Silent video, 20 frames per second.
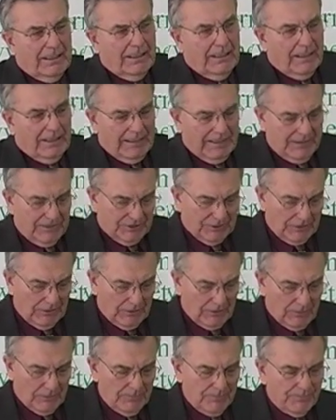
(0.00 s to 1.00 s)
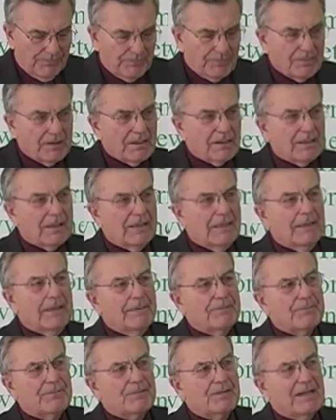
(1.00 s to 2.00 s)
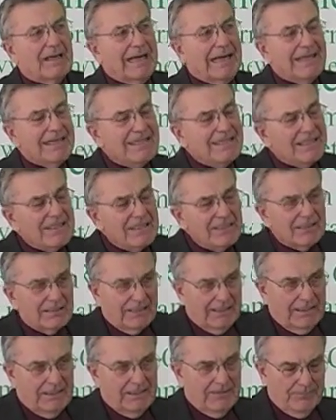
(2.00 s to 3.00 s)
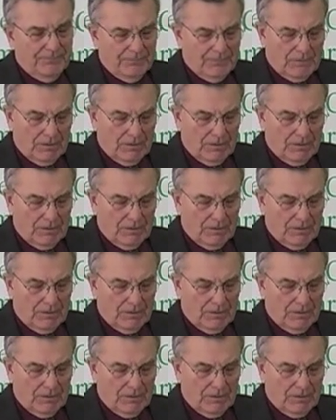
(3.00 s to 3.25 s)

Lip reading: And so, ideally,